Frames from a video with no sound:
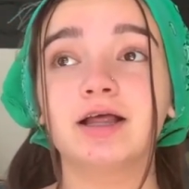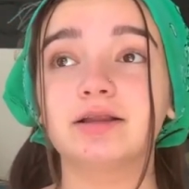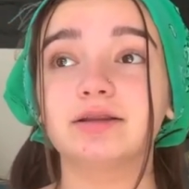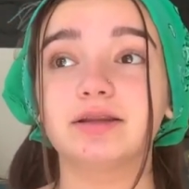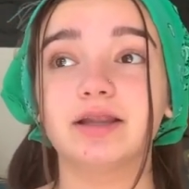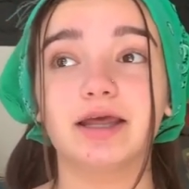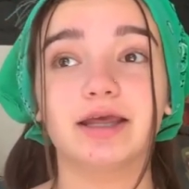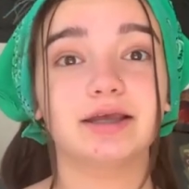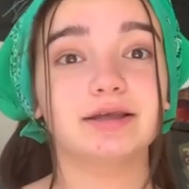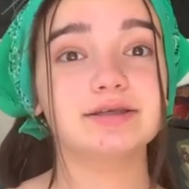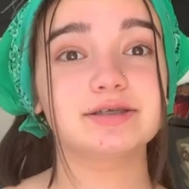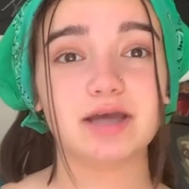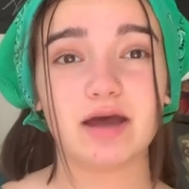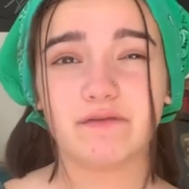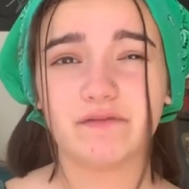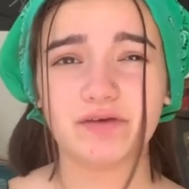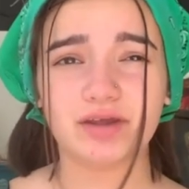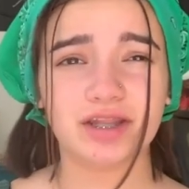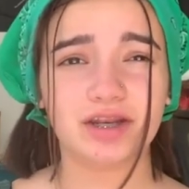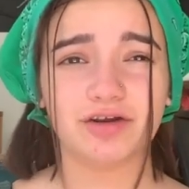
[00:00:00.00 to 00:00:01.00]
like
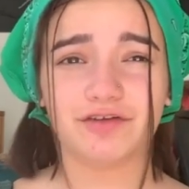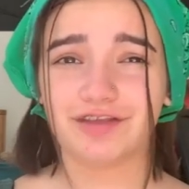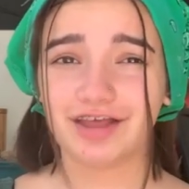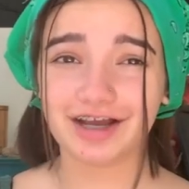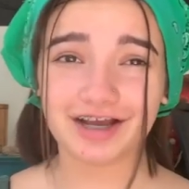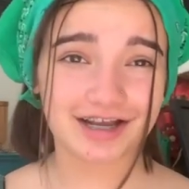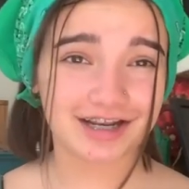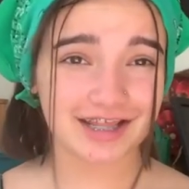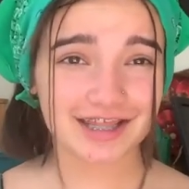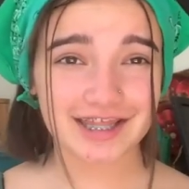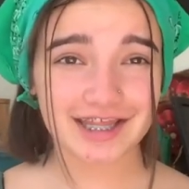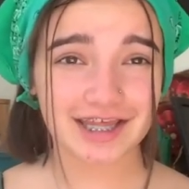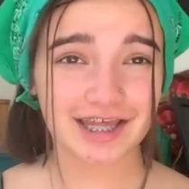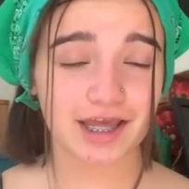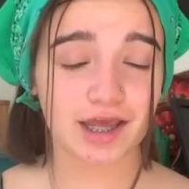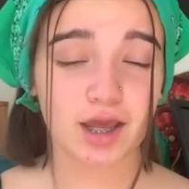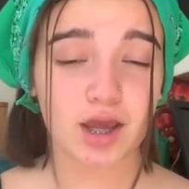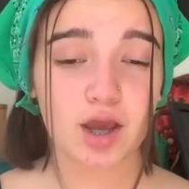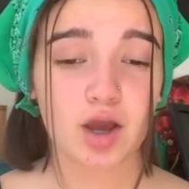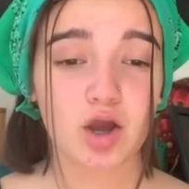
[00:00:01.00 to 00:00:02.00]
seven or that kind of
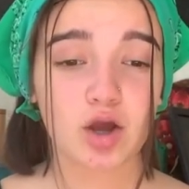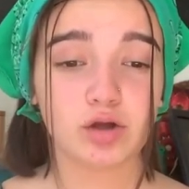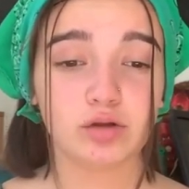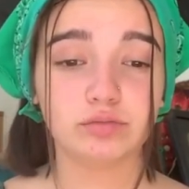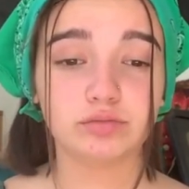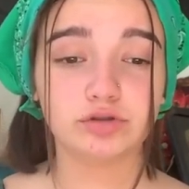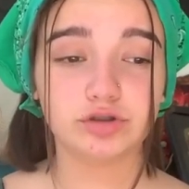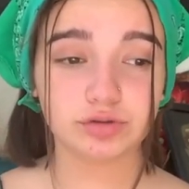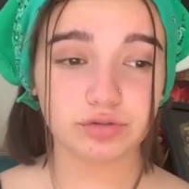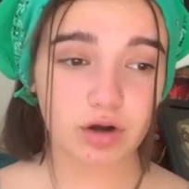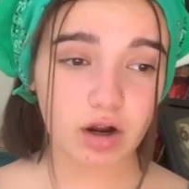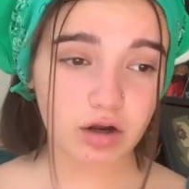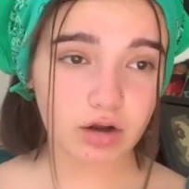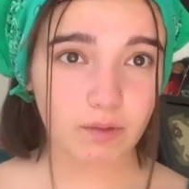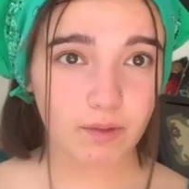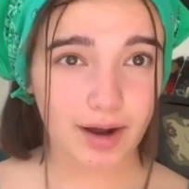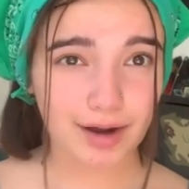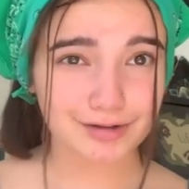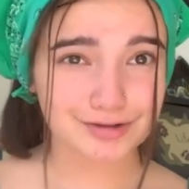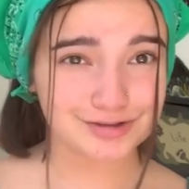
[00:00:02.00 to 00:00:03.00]
thing, do not
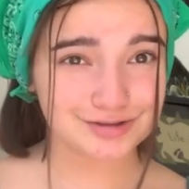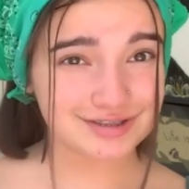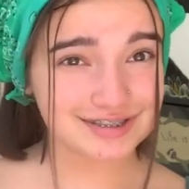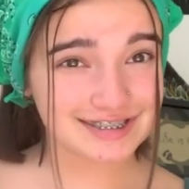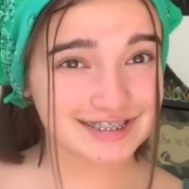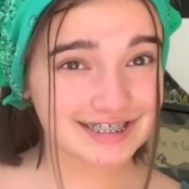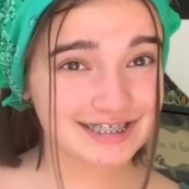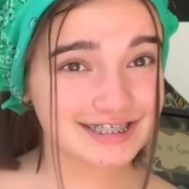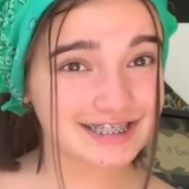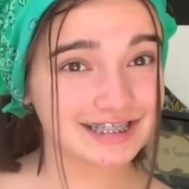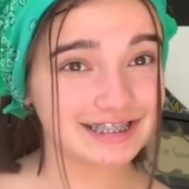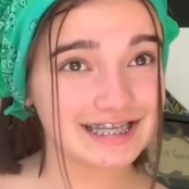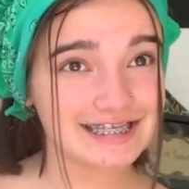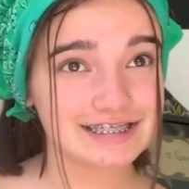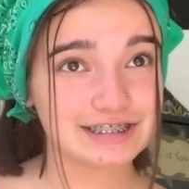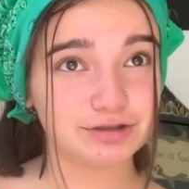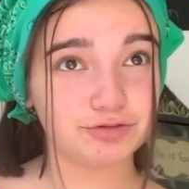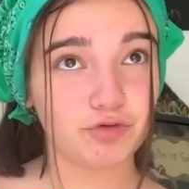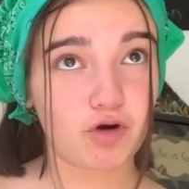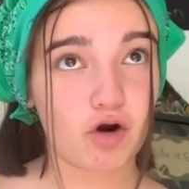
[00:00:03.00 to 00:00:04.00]
go out and do these things
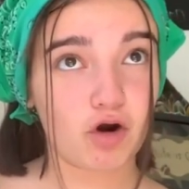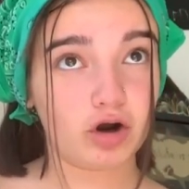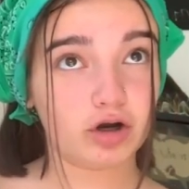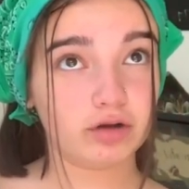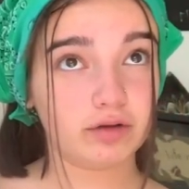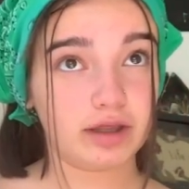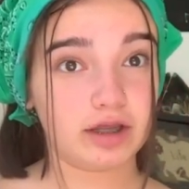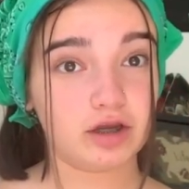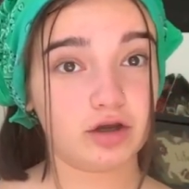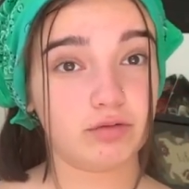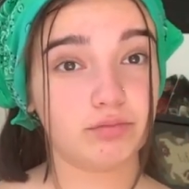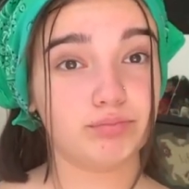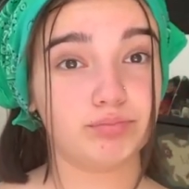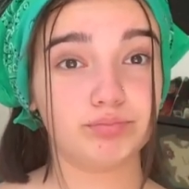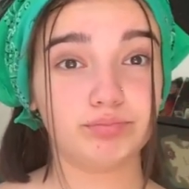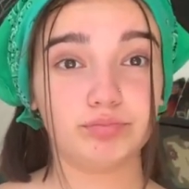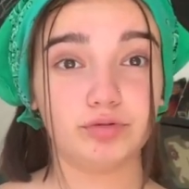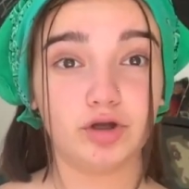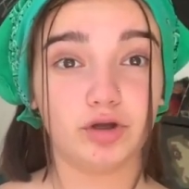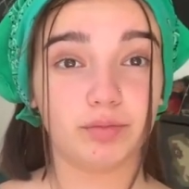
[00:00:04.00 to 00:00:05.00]
unless you are like
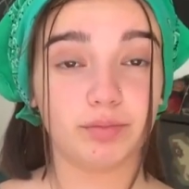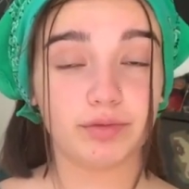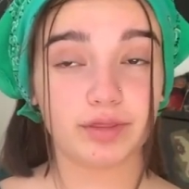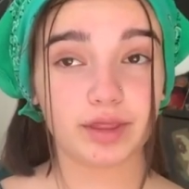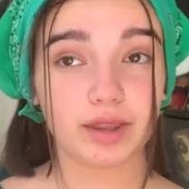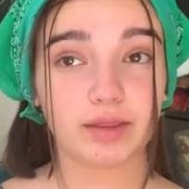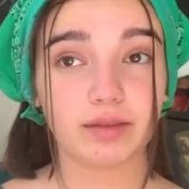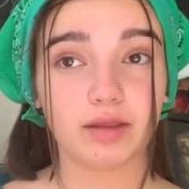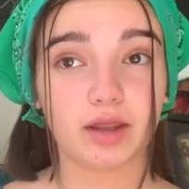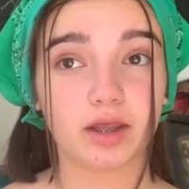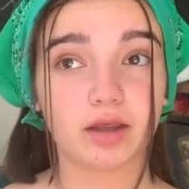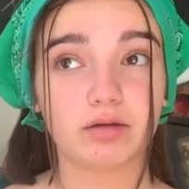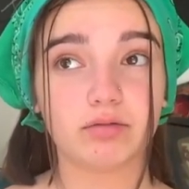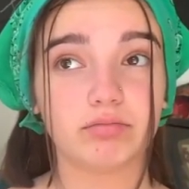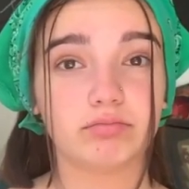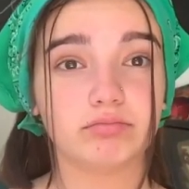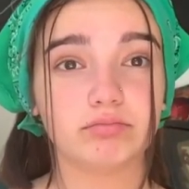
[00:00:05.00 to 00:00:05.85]
good with it. Like